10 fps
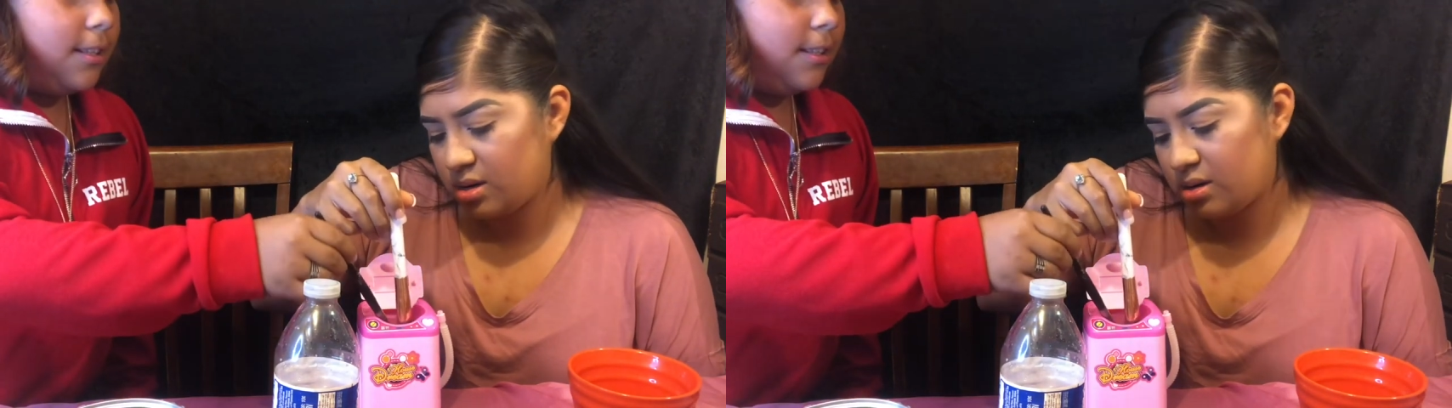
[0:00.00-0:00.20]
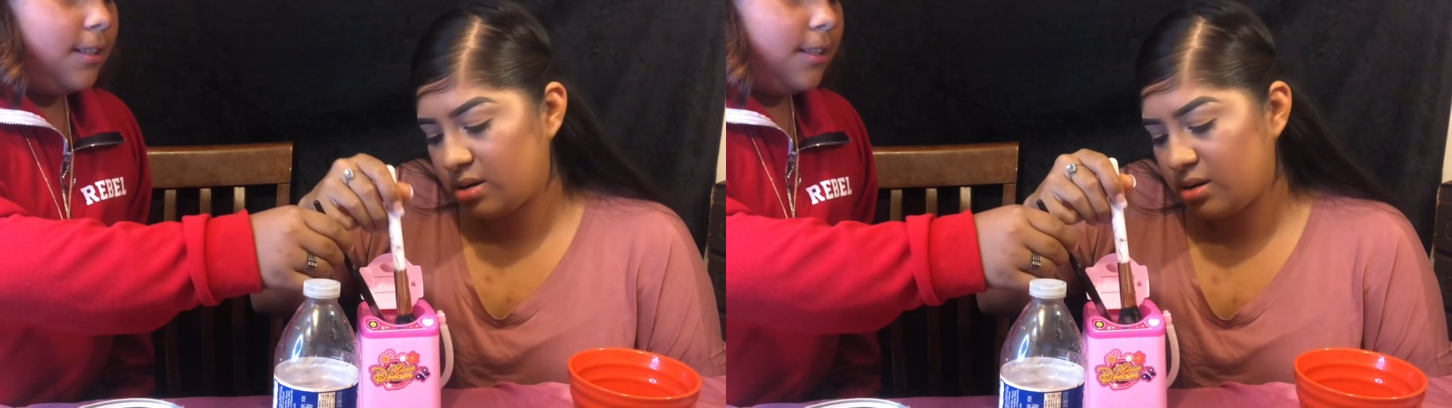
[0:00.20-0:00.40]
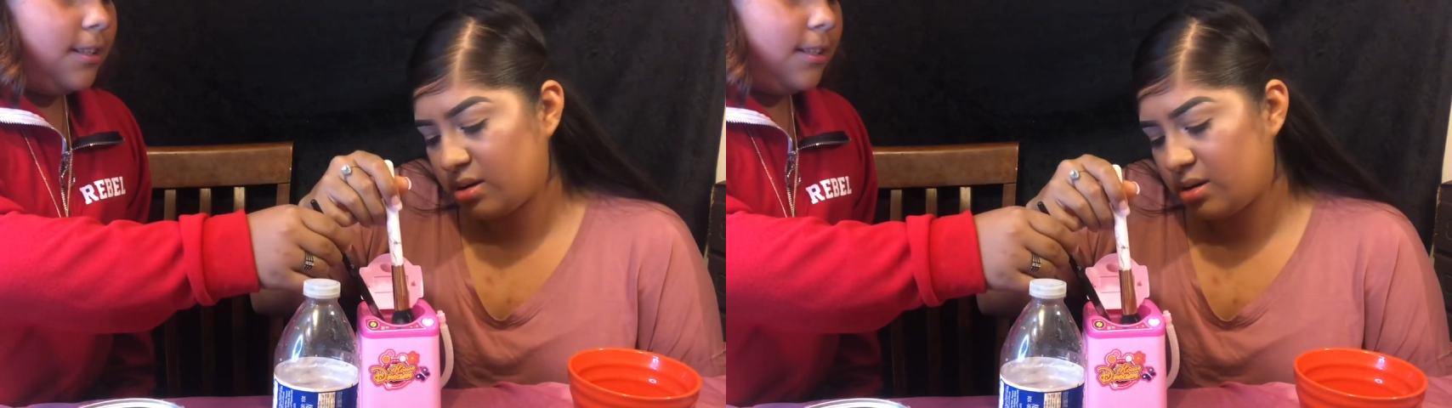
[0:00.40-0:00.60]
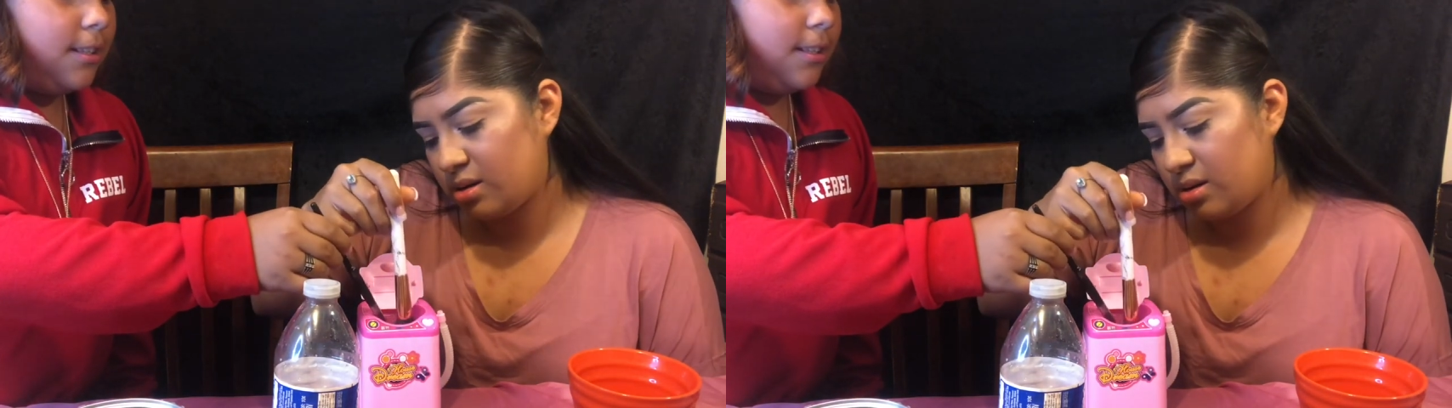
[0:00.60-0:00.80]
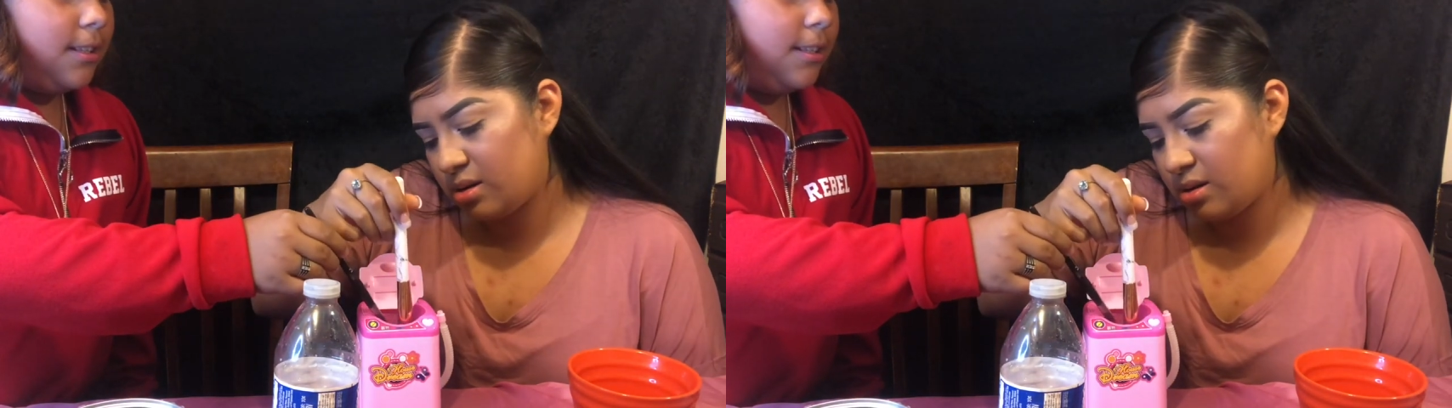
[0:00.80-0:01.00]

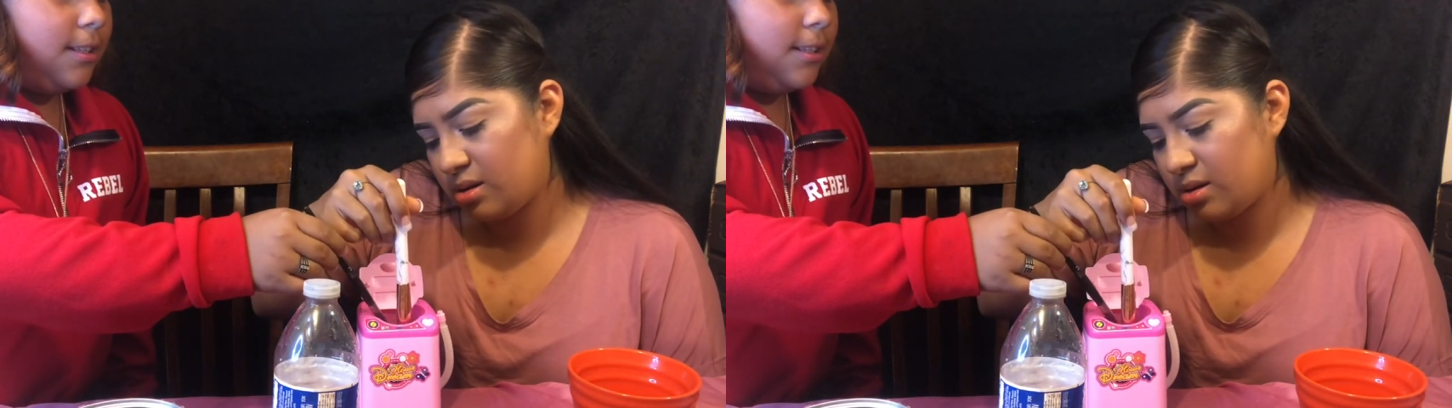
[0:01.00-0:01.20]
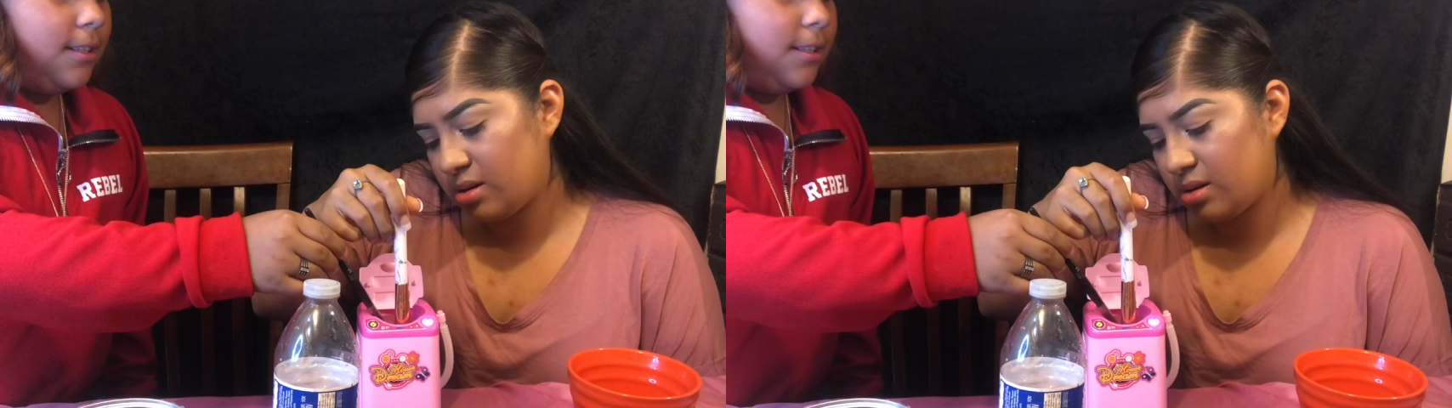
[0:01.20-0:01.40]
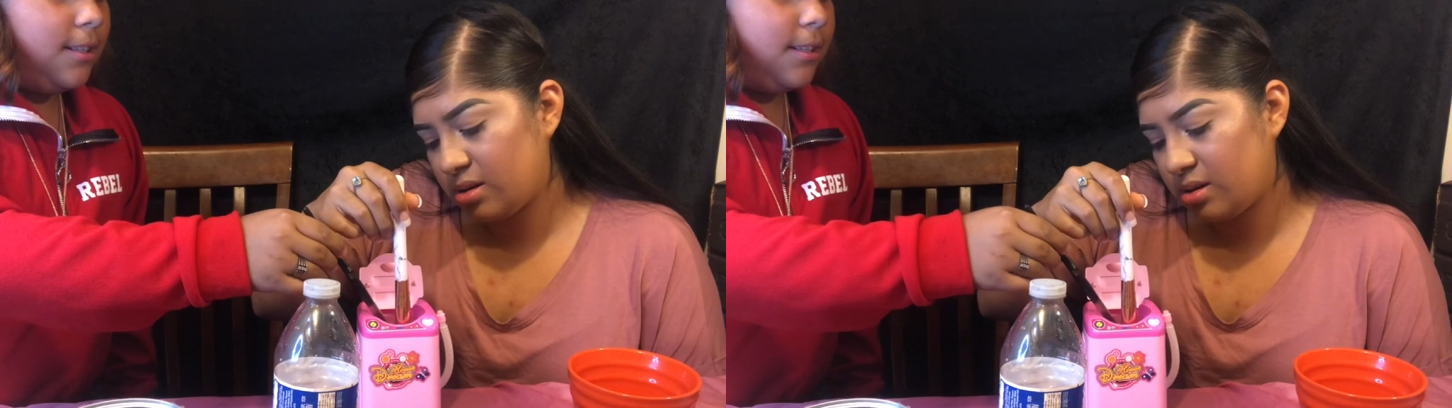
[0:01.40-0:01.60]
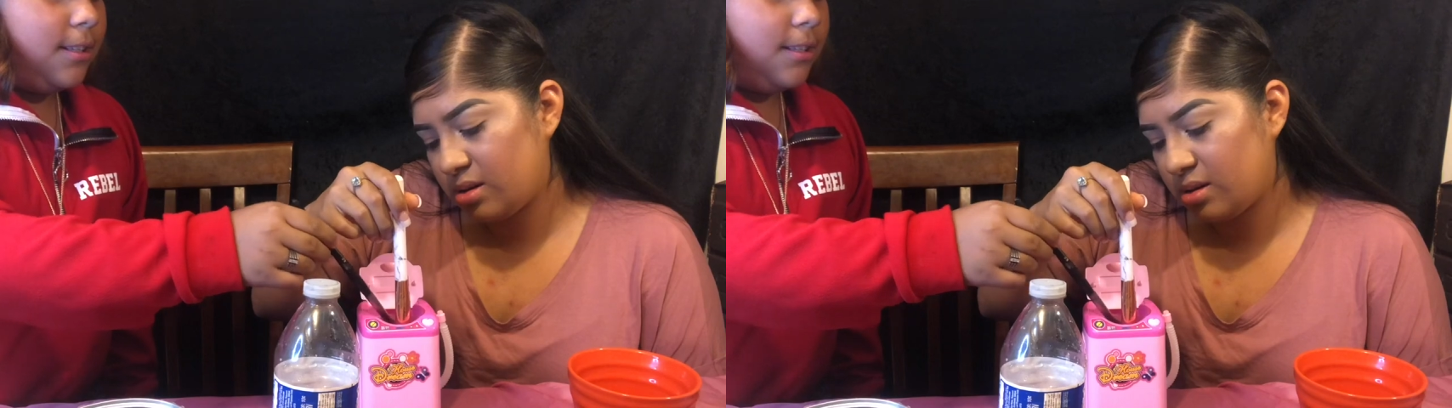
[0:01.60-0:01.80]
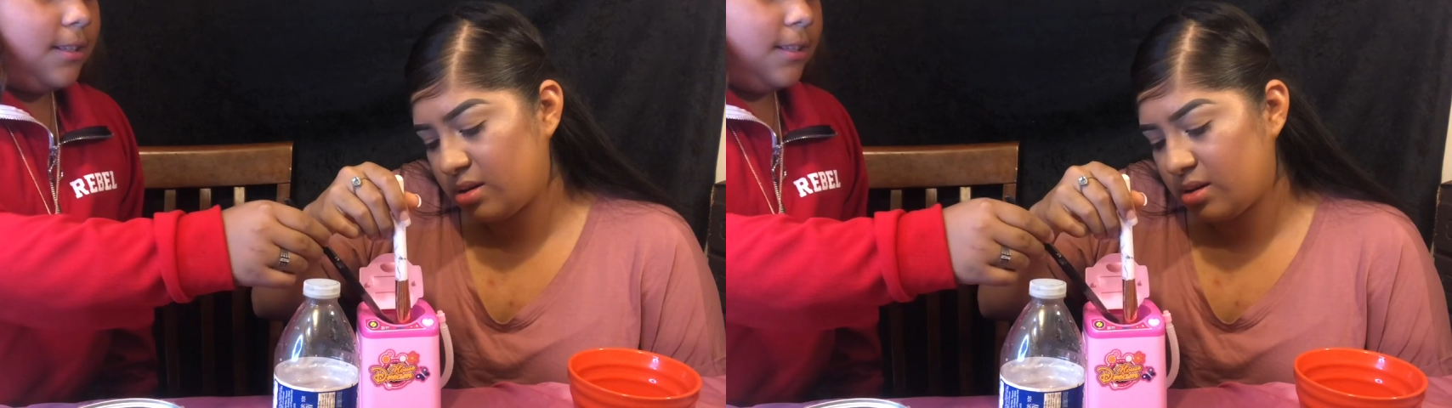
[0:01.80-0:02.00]

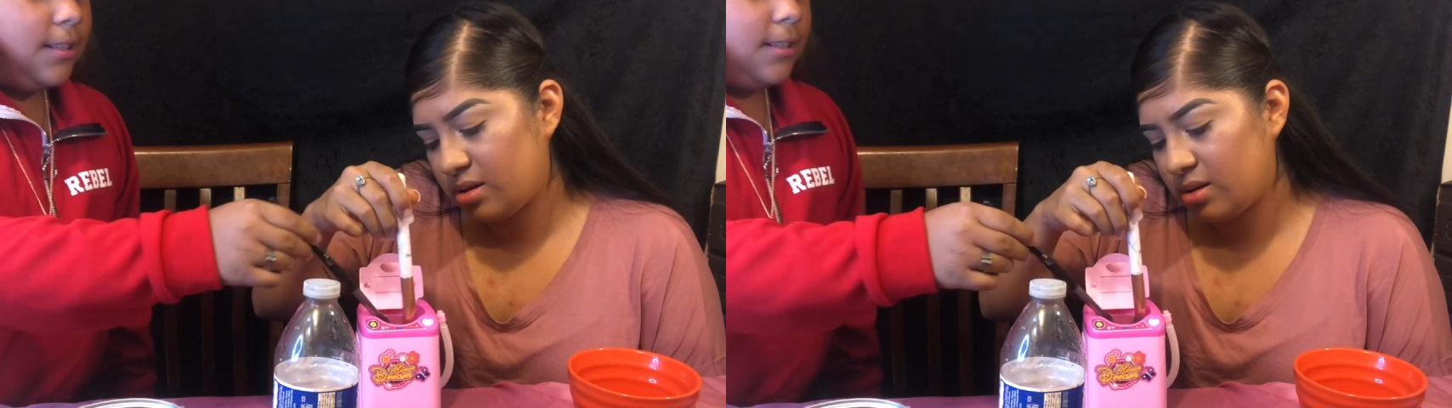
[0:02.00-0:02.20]
Nothing is said.